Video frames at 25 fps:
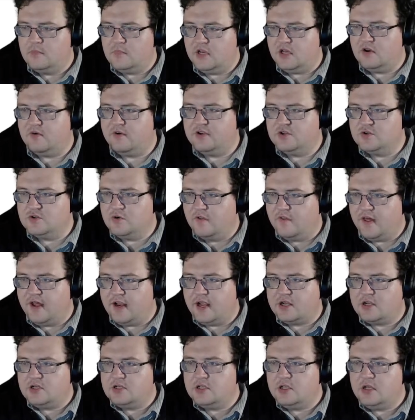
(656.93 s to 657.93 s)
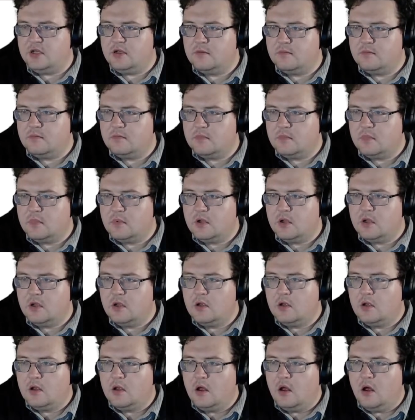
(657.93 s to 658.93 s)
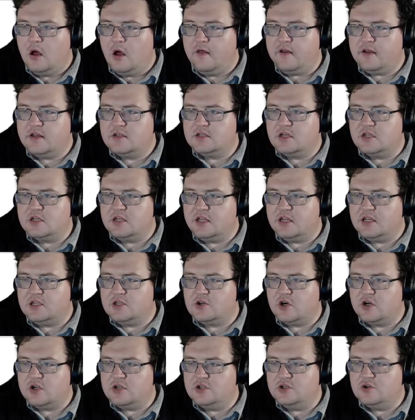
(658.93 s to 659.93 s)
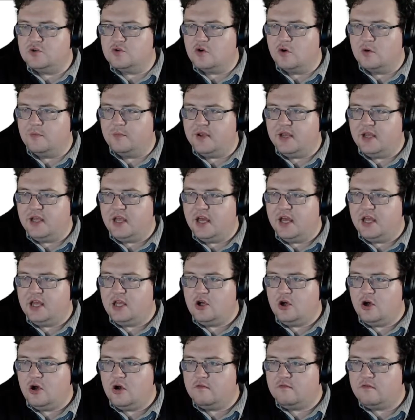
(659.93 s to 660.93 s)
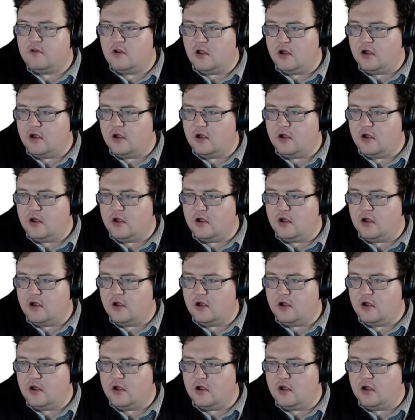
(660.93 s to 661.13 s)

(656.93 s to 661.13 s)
Need to redraw that actually, because I think it tried to draw me a curved